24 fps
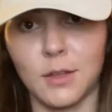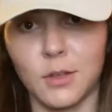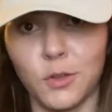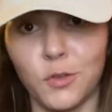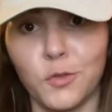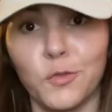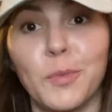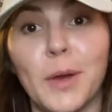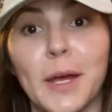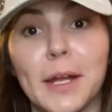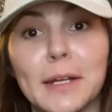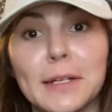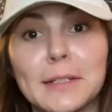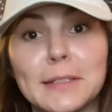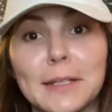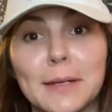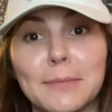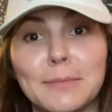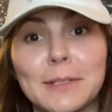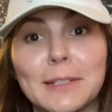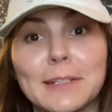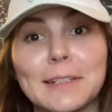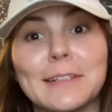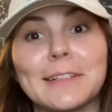you've been
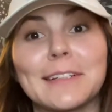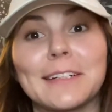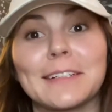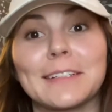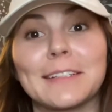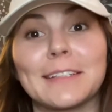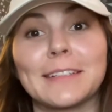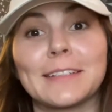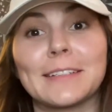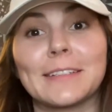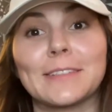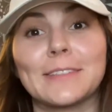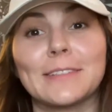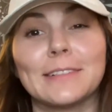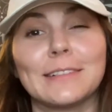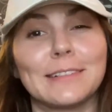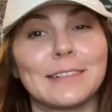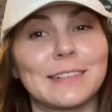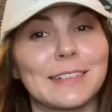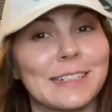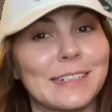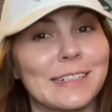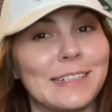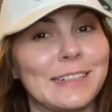accepted to nursing school,
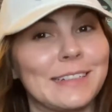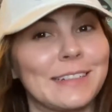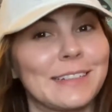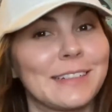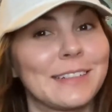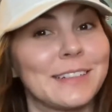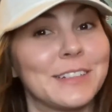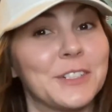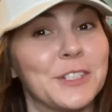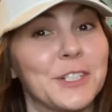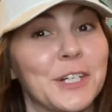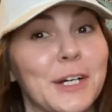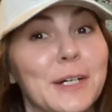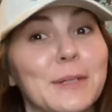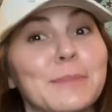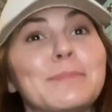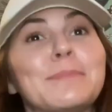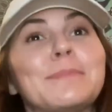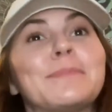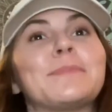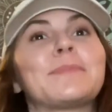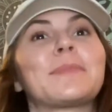good job,